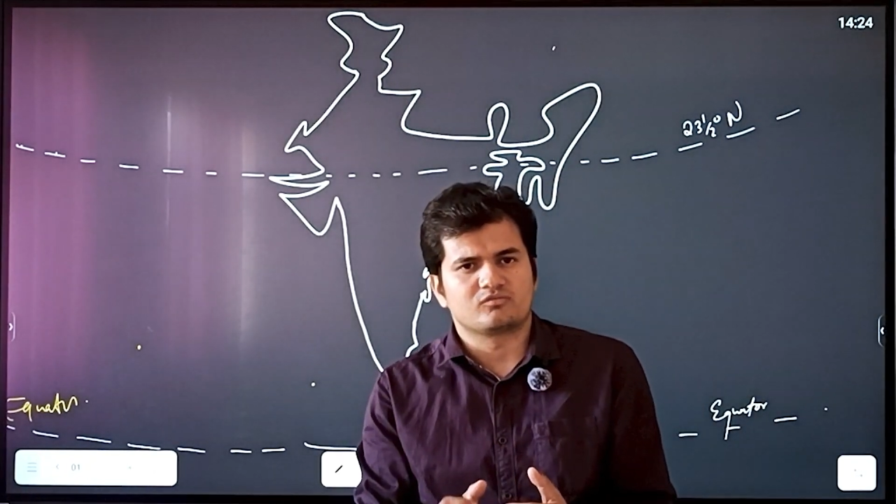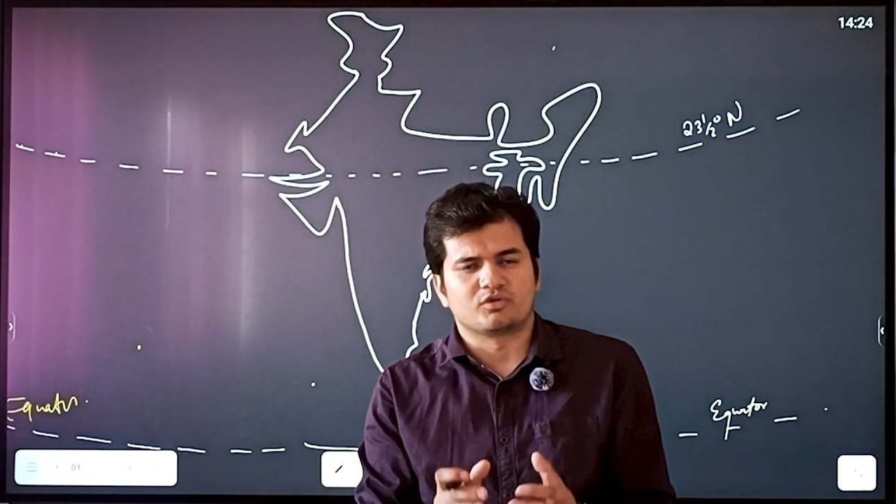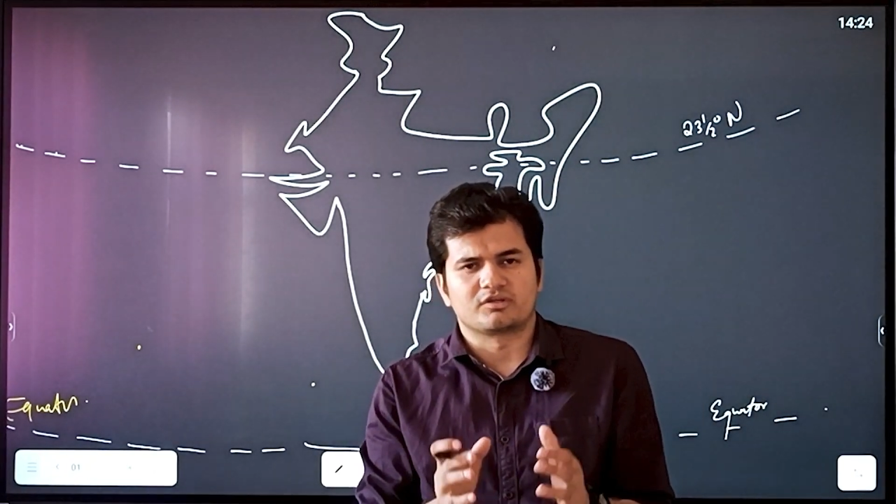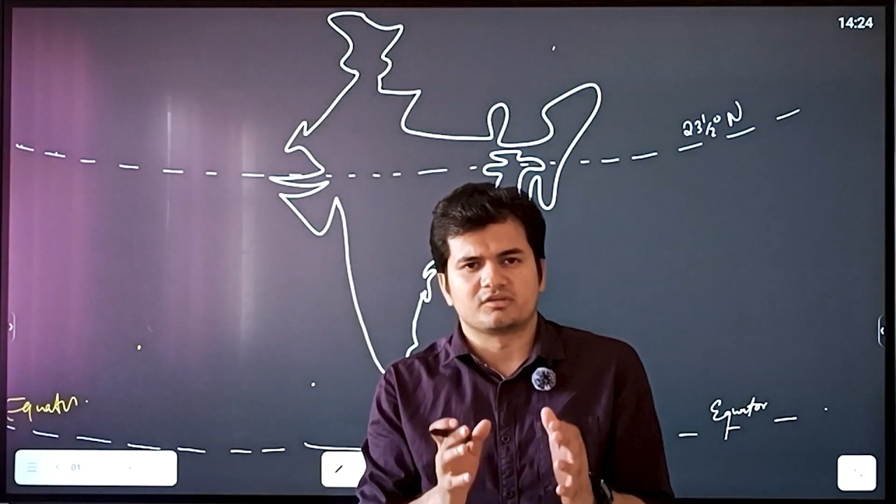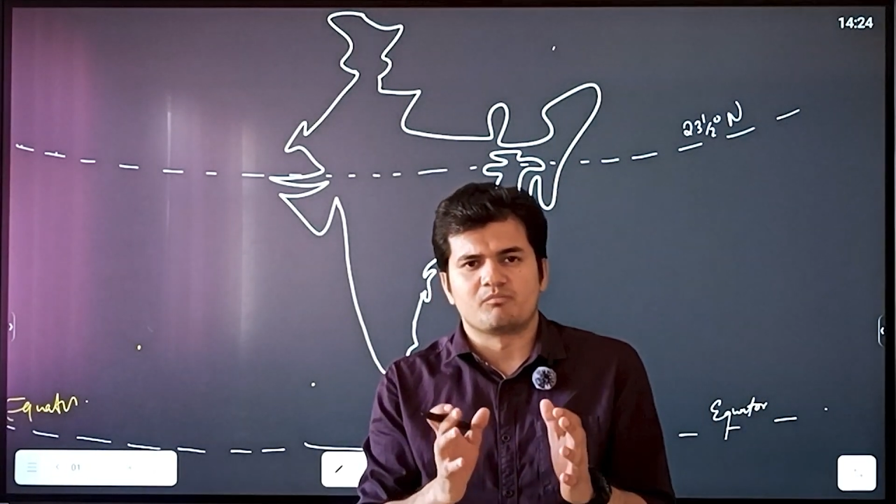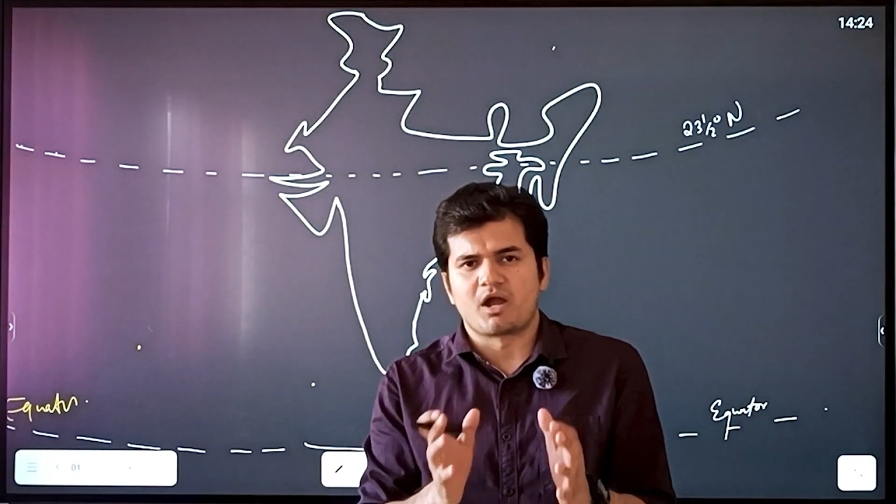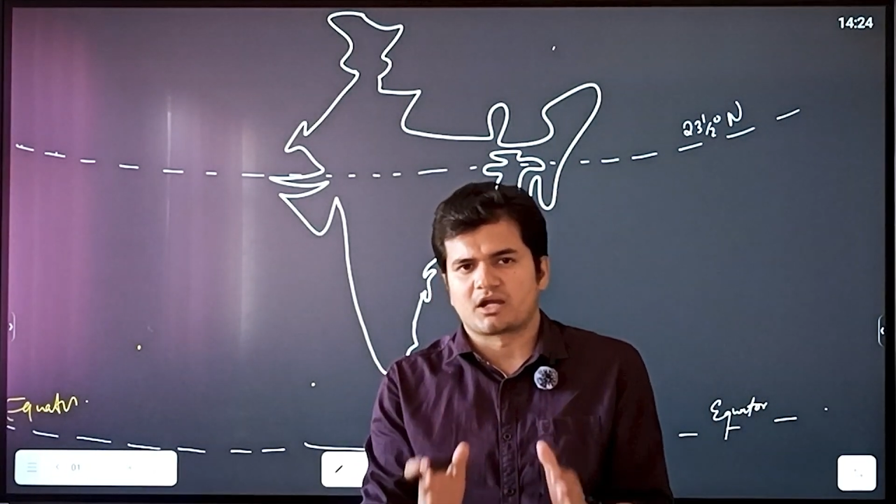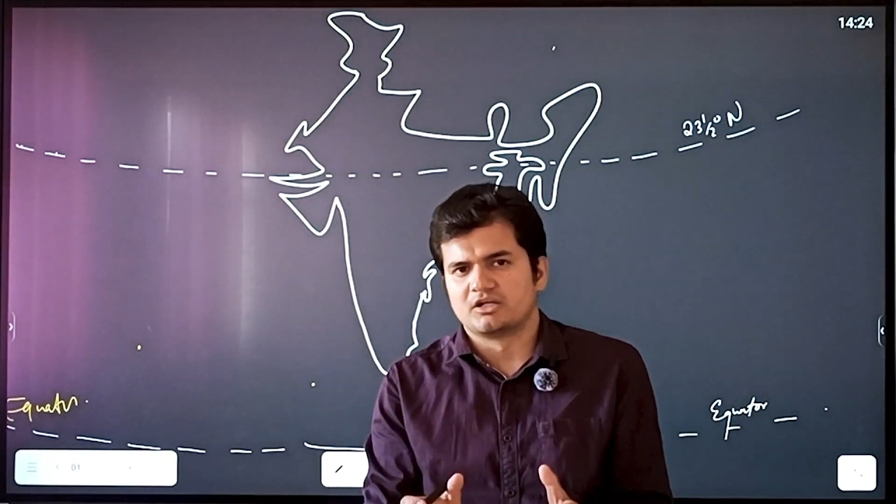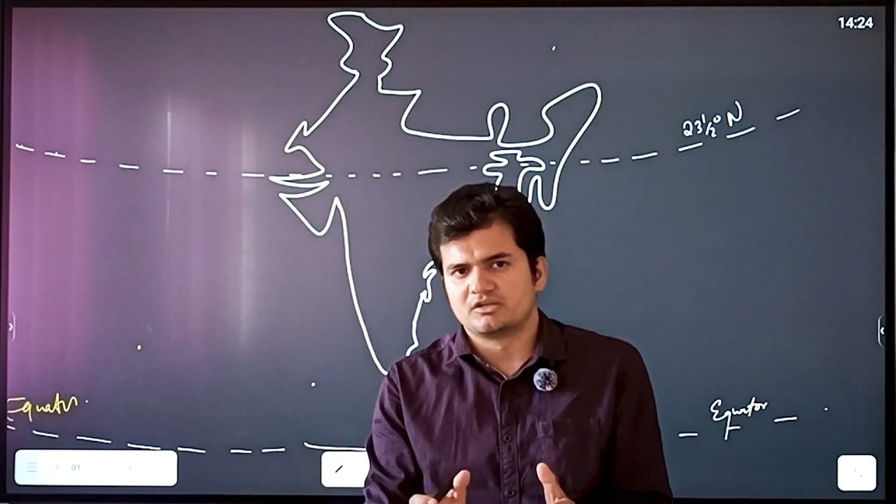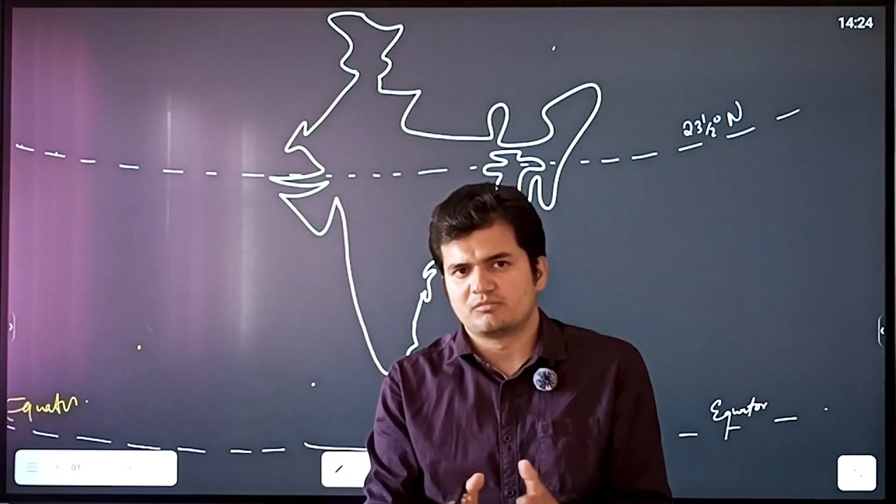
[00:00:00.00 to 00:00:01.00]
what is the
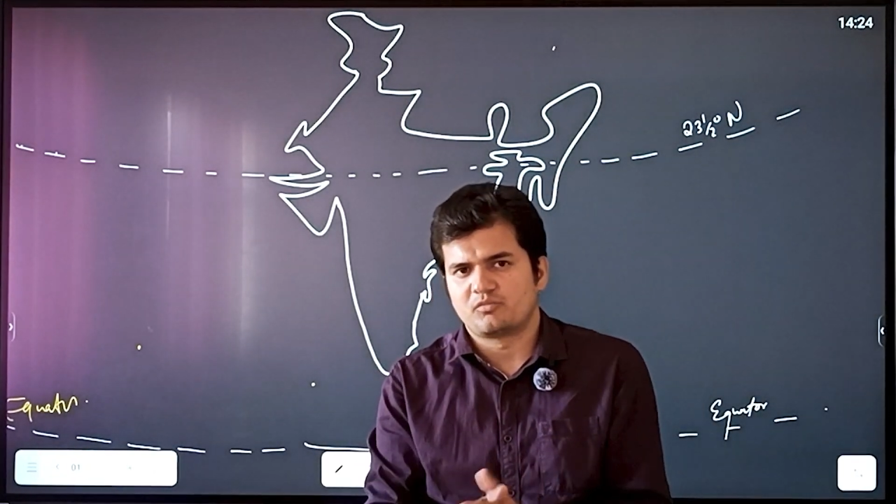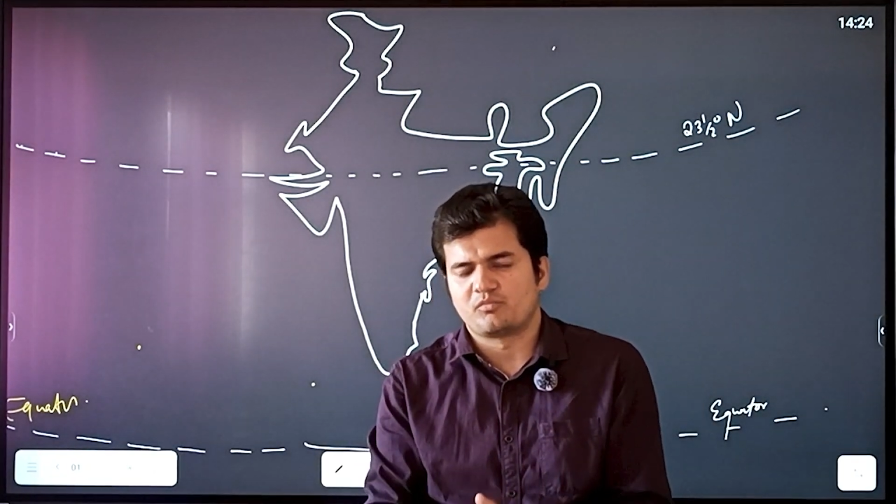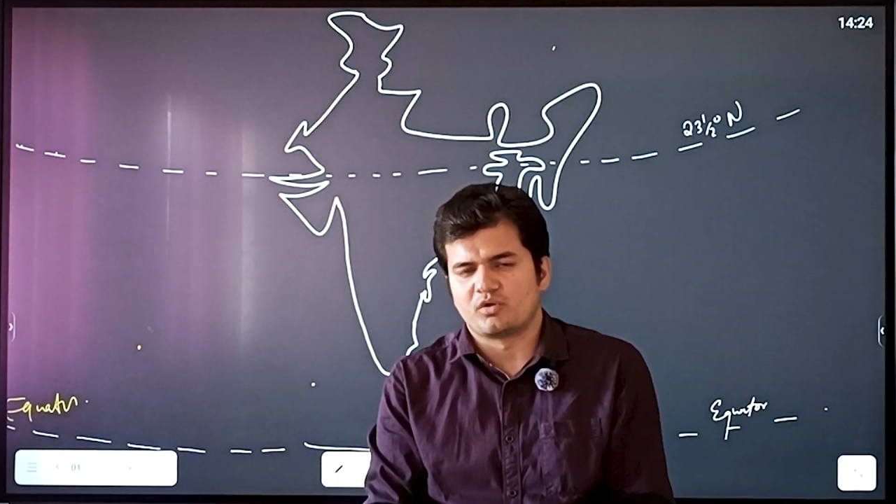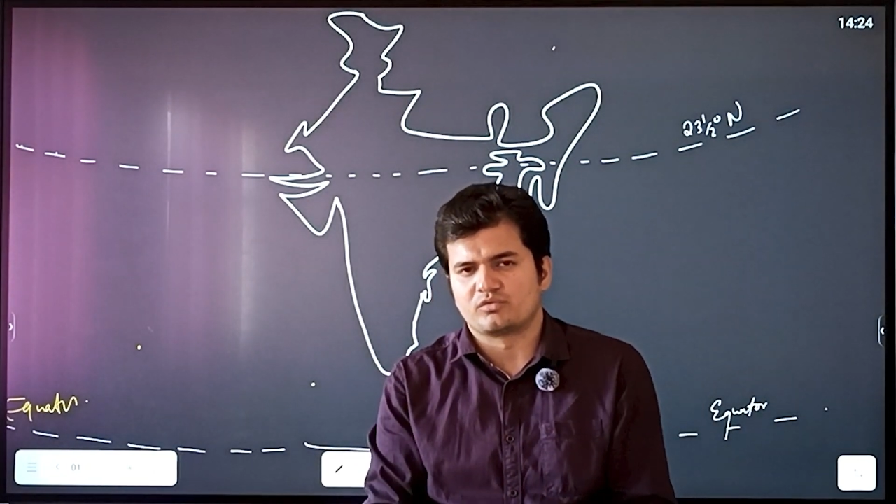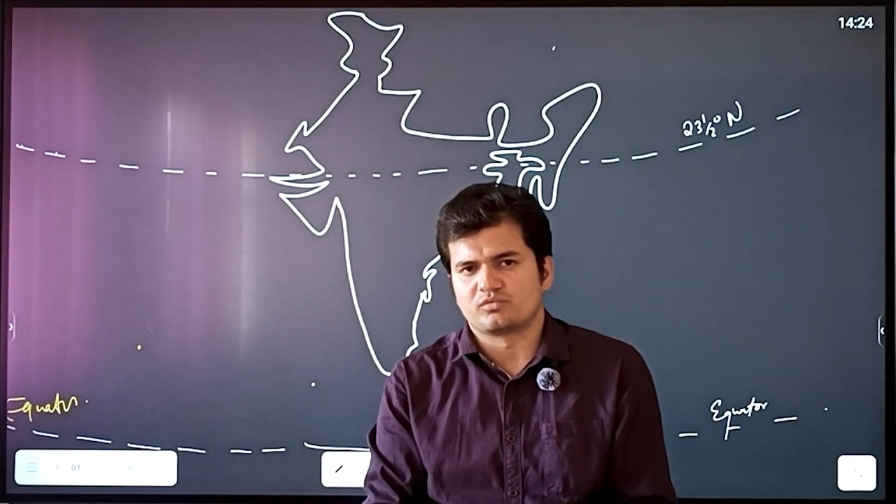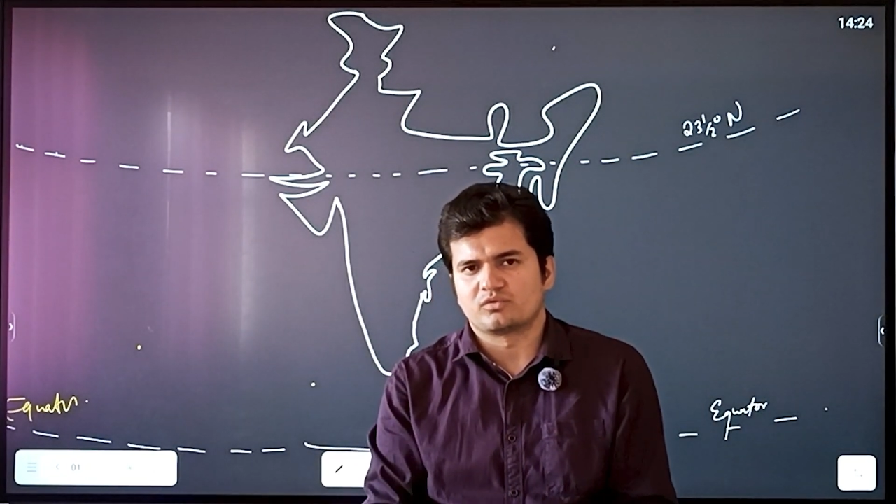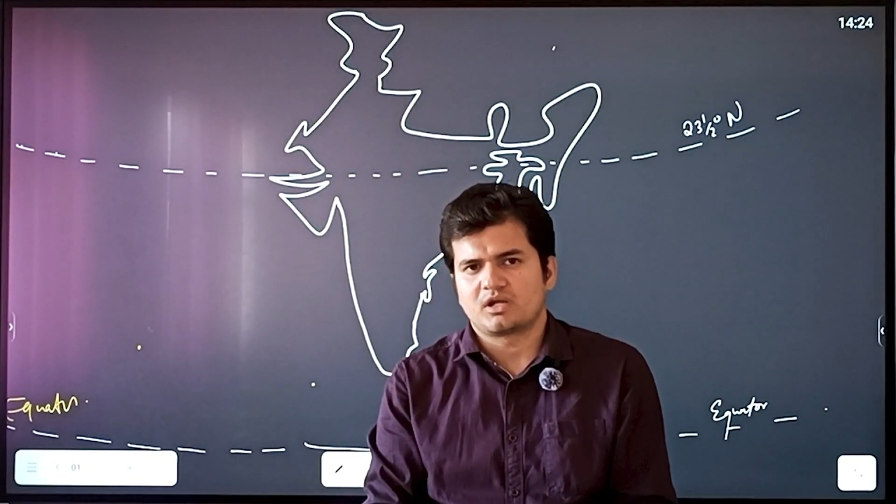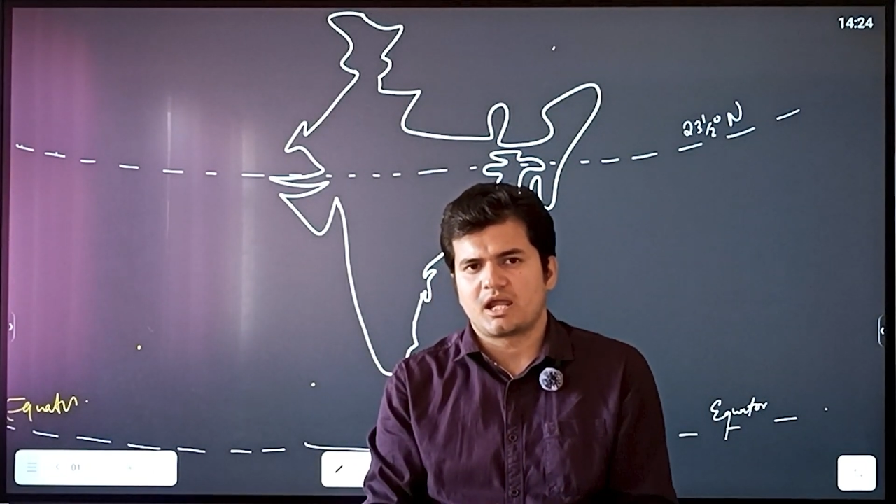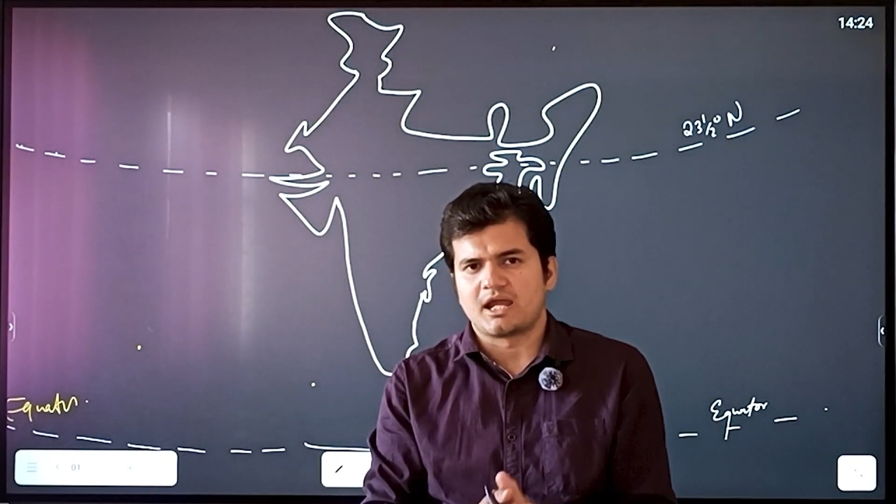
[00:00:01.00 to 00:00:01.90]
mechanism of monsoon,